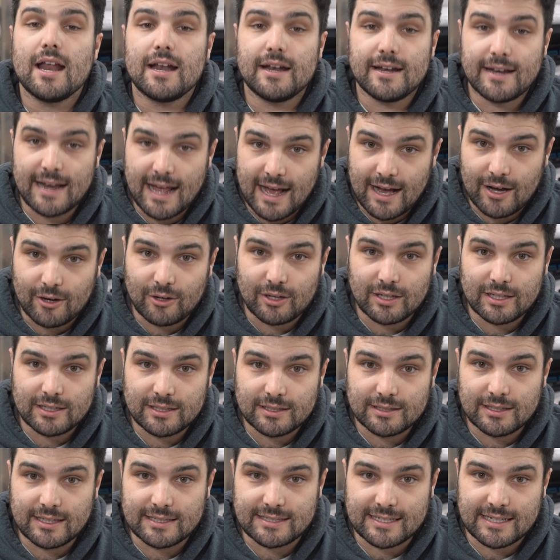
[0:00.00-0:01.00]
Now,
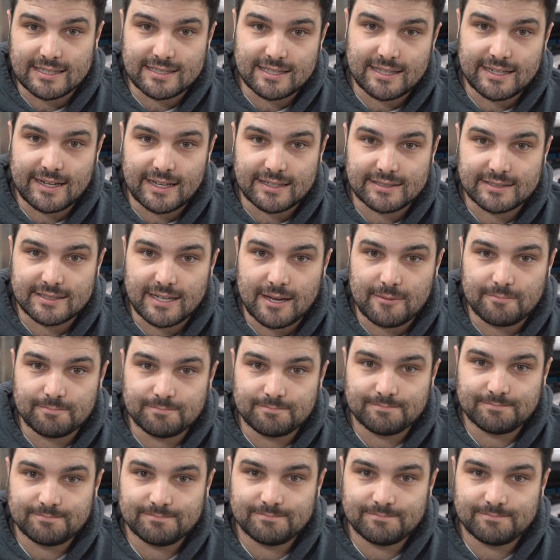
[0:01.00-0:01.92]
let's get to the next step.